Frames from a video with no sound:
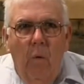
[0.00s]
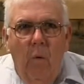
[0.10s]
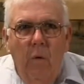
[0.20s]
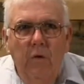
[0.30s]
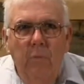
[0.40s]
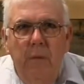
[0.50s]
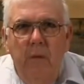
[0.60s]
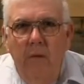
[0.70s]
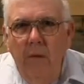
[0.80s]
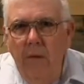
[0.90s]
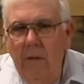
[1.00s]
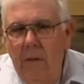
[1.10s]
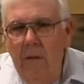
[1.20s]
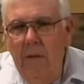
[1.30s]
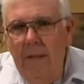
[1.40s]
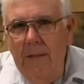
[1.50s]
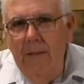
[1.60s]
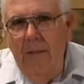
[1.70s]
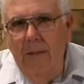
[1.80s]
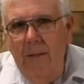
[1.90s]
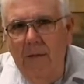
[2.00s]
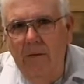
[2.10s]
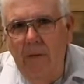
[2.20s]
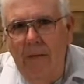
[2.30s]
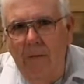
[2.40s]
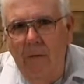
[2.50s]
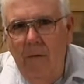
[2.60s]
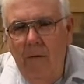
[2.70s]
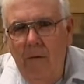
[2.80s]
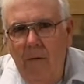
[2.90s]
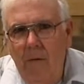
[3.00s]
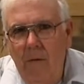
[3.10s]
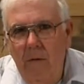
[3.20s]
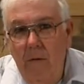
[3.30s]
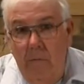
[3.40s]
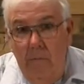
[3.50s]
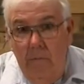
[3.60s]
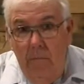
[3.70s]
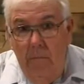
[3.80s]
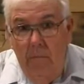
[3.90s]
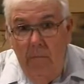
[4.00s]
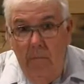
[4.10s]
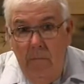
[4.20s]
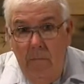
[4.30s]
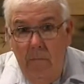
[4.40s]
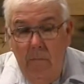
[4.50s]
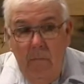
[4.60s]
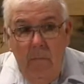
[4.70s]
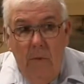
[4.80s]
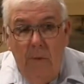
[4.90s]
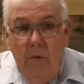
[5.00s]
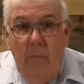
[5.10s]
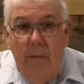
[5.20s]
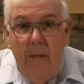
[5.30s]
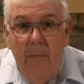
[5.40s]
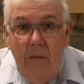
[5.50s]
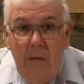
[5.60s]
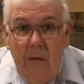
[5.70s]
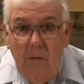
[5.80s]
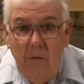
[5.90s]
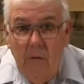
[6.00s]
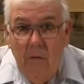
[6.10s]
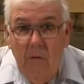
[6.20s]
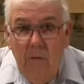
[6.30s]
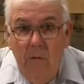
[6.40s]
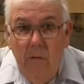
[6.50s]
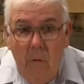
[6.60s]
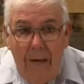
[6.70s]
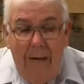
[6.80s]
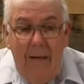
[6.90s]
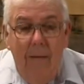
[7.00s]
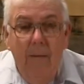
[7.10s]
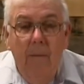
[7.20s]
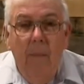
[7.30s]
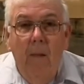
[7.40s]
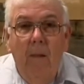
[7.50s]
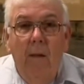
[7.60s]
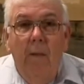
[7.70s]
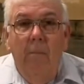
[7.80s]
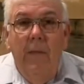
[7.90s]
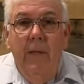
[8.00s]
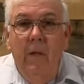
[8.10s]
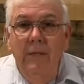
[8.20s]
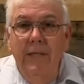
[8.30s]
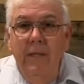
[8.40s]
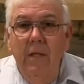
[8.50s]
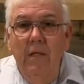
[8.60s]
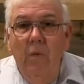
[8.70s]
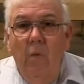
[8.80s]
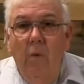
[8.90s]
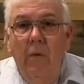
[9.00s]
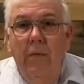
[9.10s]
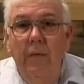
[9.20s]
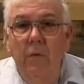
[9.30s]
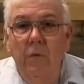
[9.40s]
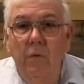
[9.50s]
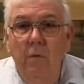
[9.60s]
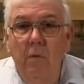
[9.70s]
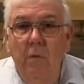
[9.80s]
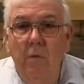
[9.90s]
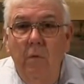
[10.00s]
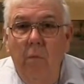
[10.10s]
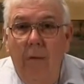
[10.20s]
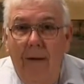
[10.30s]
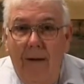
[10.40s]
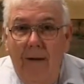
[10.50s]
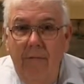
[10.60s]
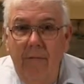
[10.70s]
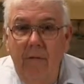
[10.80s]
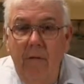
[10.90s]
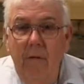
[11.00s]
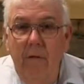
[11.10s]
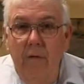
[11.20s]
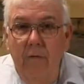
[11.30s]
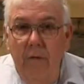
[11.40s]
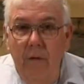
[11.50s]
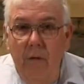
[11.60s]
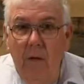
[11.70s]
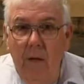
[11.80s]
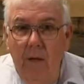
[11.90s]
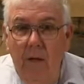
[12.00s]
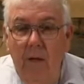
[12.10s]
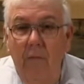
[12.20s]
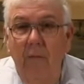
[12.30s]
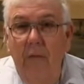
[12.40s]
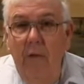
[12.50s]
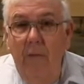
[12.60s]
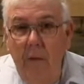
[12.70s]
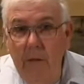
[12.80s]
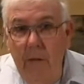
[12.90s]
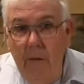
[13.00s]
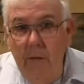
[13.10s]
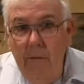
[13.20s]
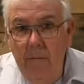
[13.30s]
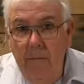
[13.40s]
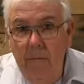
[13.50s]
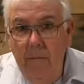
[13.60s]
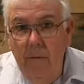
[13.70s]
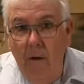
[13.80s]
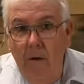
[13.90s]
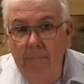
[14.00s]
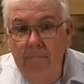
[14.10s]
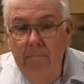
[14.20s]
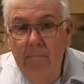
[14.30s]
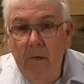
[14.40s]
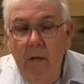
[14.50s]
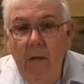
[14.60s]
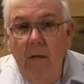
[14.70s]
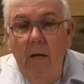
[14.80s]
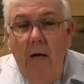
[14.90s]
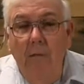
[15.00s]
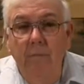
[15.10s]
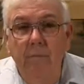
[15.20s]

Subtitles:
what's Bill going to do the next time he takes a shower? He's going to pick up his clothes. Why? Because he doesn't want his wife to feel unloved and unappreciated. Okay? Now,